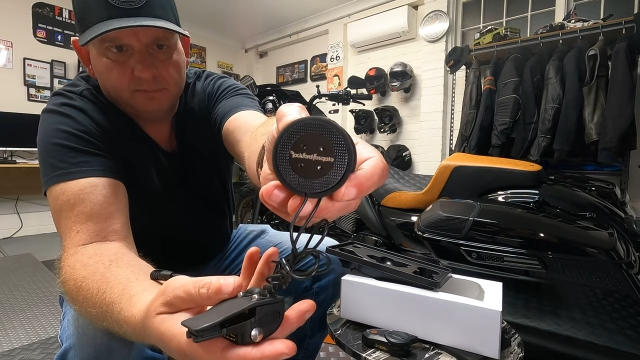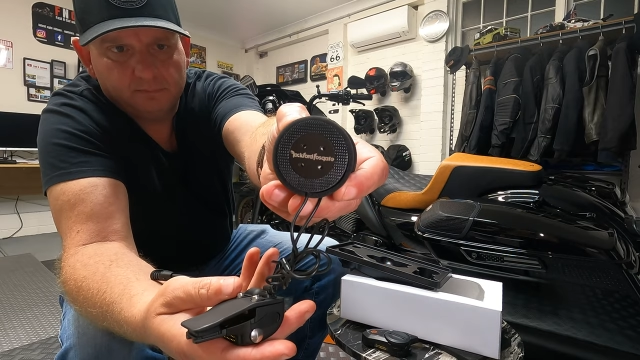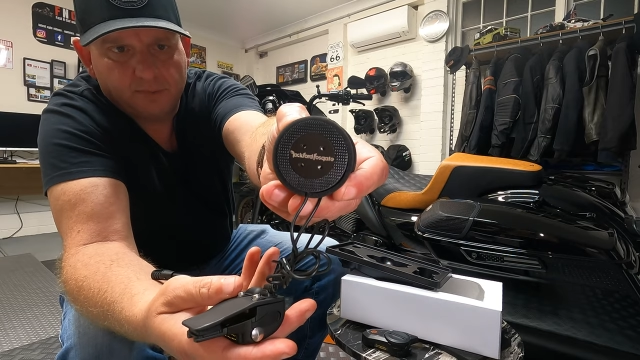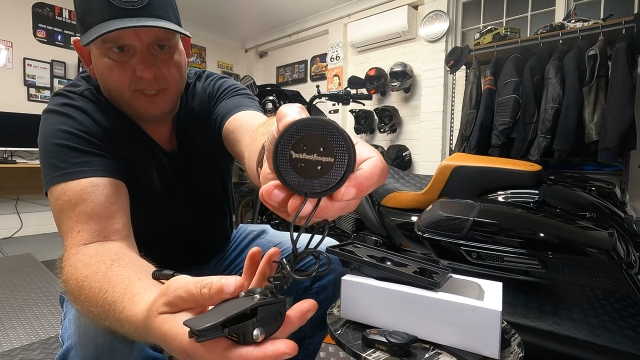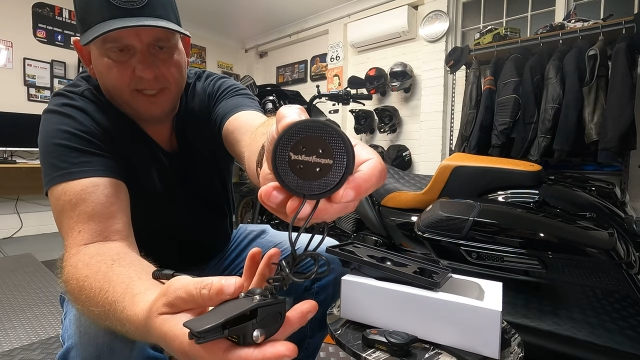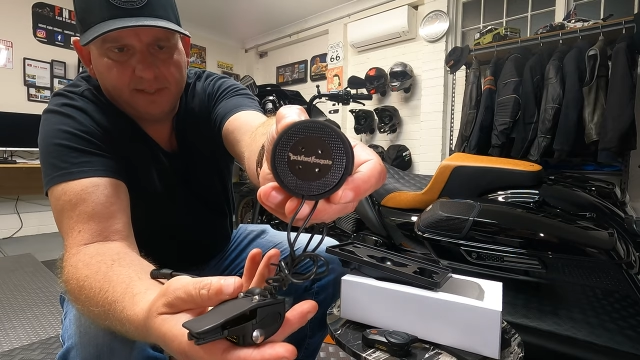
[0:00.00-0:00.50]

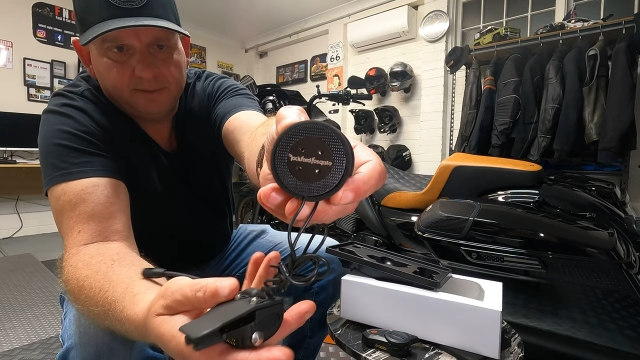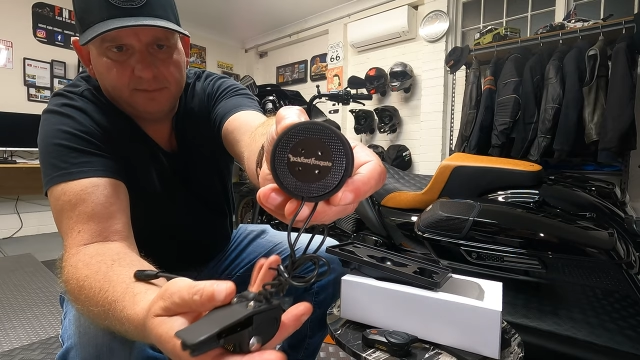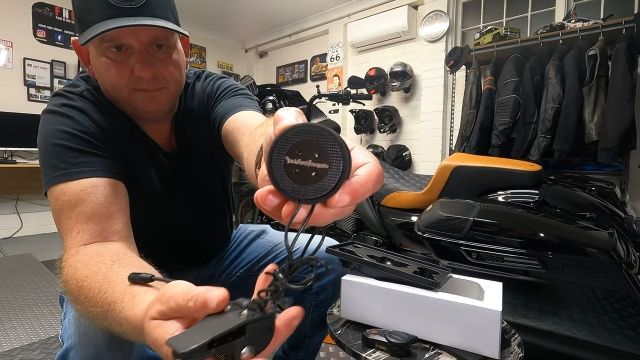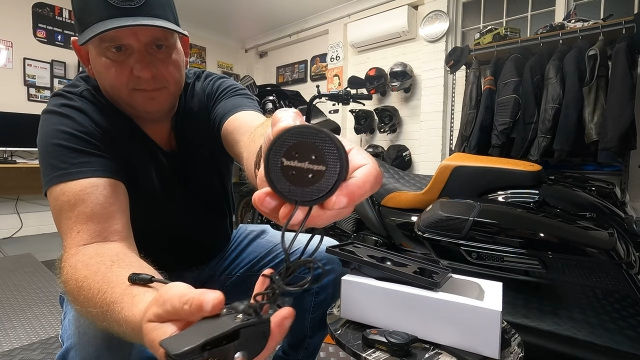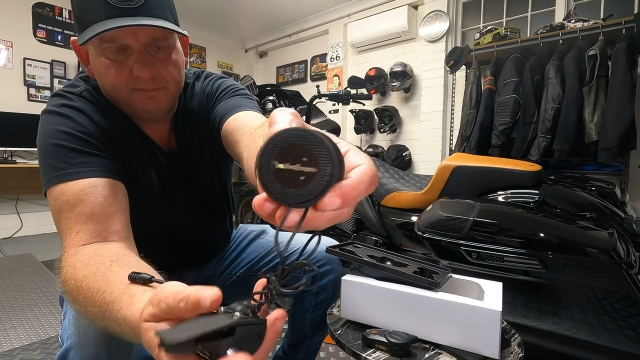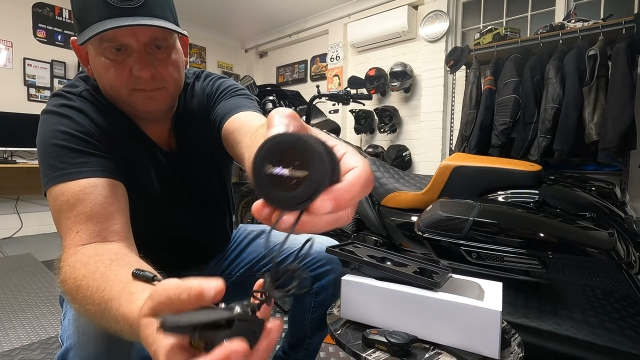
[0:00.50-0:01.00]
branded,
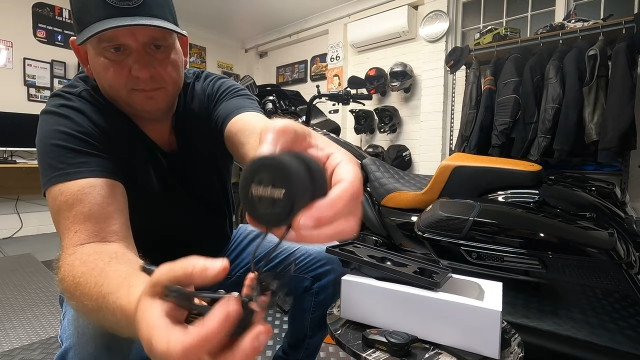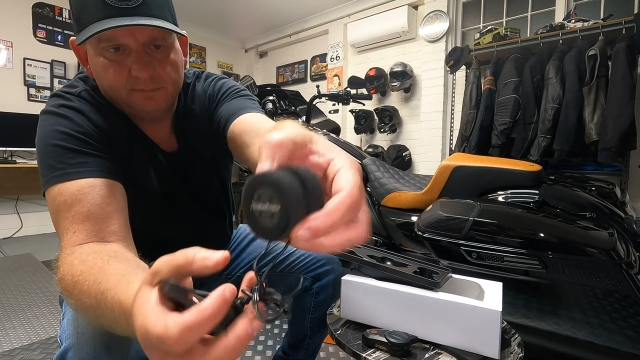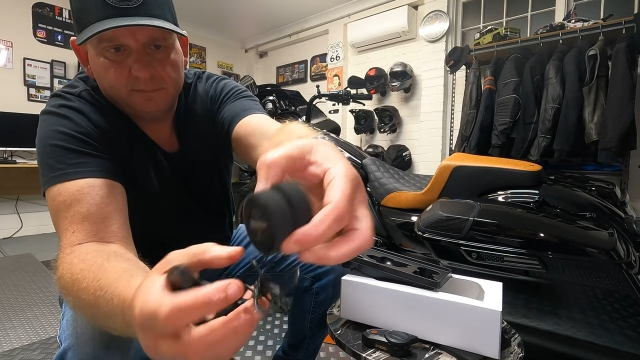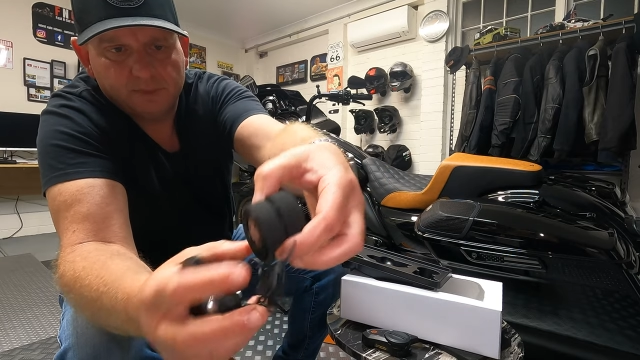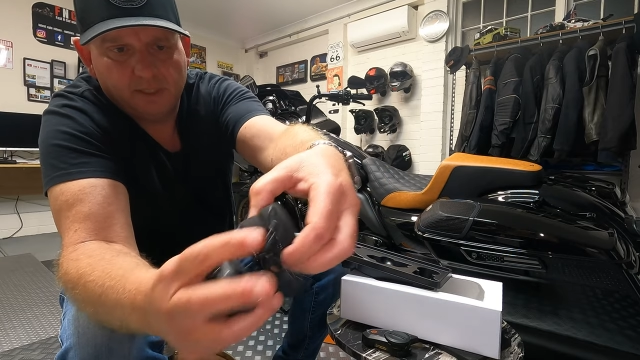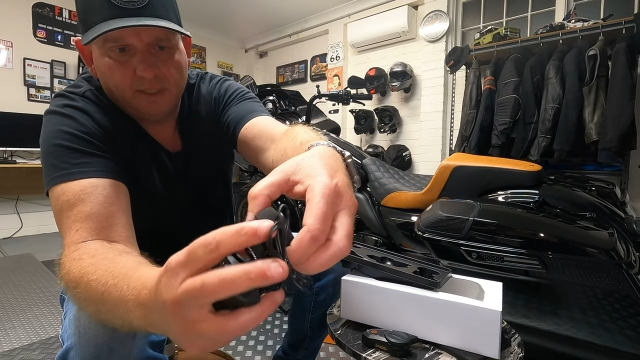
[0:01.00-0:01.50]

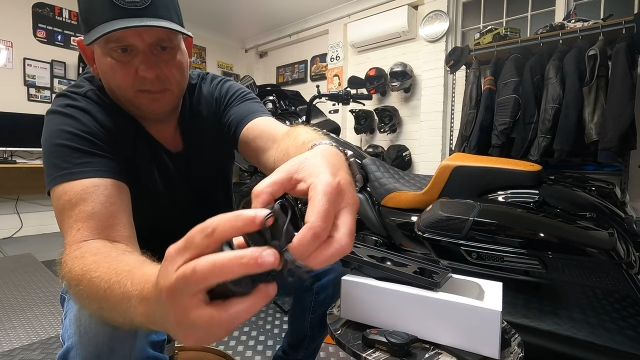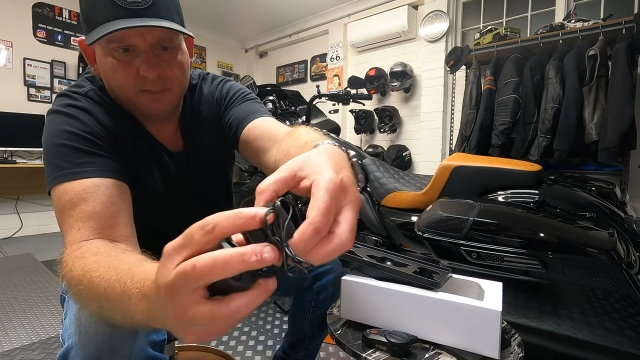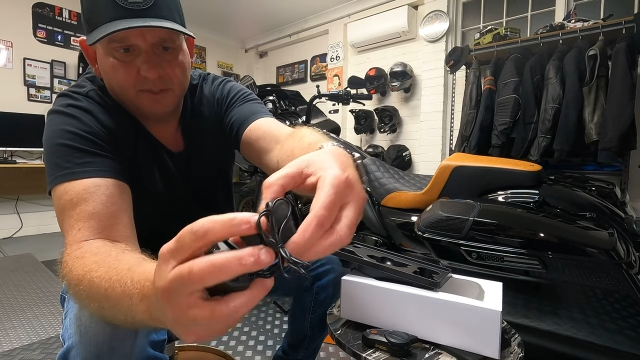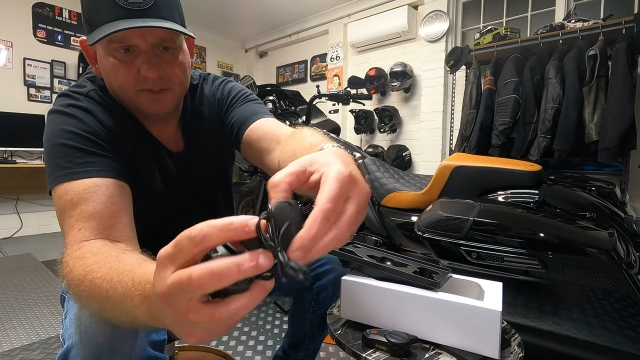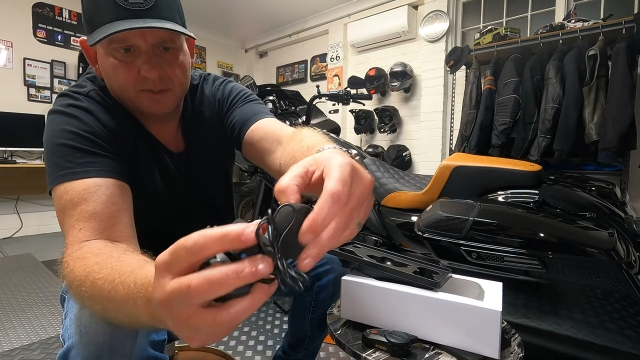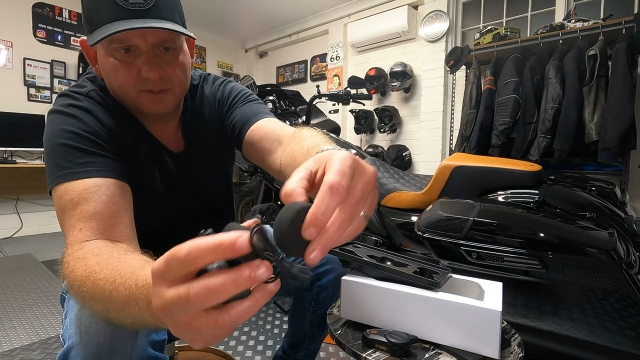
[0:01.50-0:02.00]
and
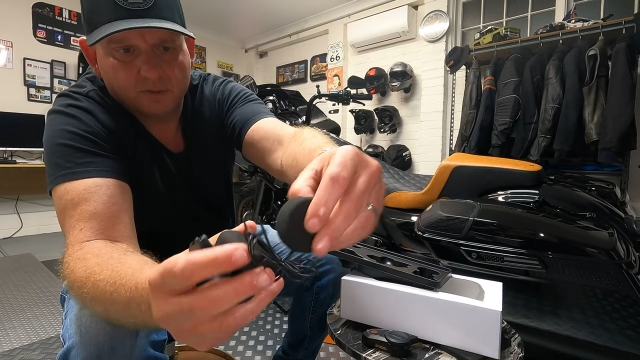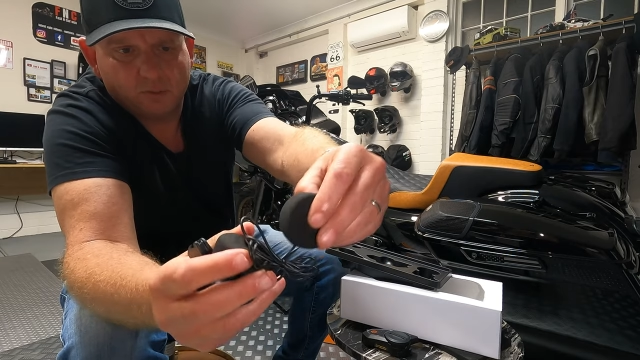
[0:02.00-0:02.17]
earpieces.